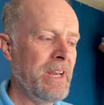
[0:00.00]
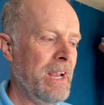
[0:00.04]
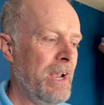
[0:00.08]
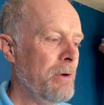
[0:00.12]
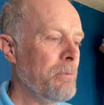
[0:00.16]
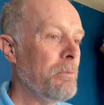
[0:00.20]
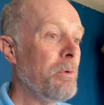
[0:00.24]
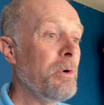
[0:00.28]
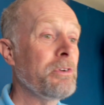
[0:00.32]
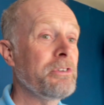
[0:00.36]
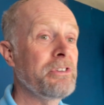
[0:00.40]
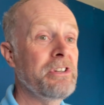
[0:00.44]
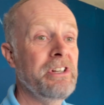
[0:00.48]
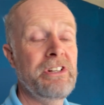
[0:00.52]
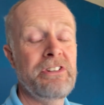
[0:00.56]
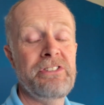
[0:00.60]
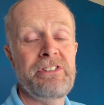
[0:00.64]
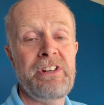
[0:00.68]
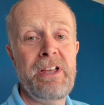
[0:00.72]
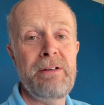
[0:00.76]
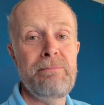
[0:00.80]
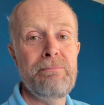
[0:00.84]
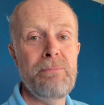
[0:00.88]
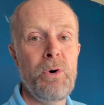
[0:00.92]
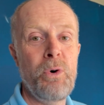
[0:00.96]
I was going to
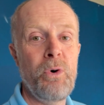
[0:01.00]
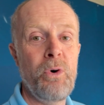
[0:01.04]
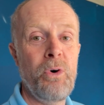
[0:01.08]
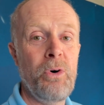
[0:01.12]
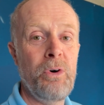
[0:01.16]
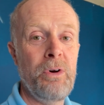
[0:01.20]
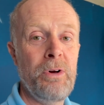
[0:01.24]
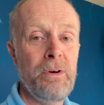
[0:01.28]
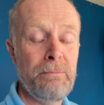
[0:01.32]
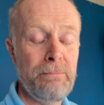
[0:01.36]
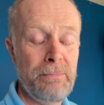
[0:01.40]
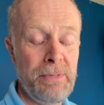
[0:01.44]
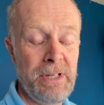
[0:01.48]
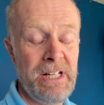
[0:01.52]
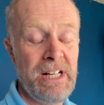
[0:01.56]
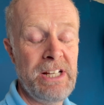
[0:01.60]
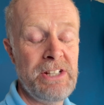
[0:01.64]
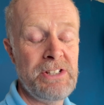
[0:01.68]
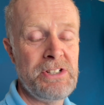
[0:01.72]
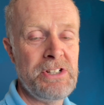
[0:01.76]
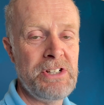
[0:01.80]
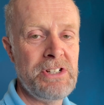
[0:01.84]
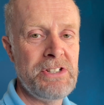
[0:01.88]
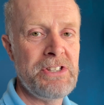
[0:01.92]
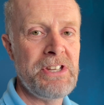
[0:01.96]
say more, but let's
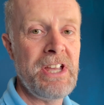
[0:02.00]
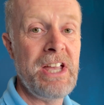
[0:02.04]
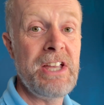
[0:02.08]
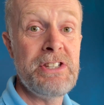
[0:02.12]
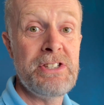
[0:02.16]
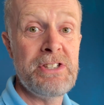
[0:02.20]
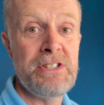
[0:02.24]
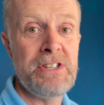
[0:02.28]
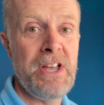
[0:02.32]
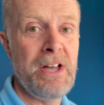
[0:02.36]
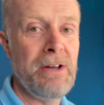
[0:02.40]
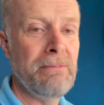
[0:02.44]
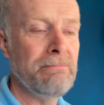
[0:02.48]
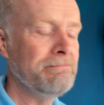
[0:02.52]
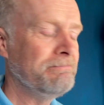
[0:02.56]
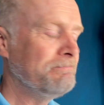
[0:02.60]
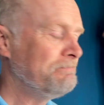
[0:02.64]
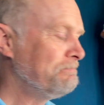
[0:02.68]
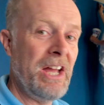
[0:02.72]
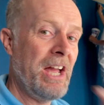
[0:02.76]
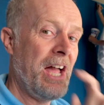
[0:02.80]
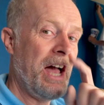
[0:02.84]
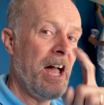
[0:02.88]
just say some.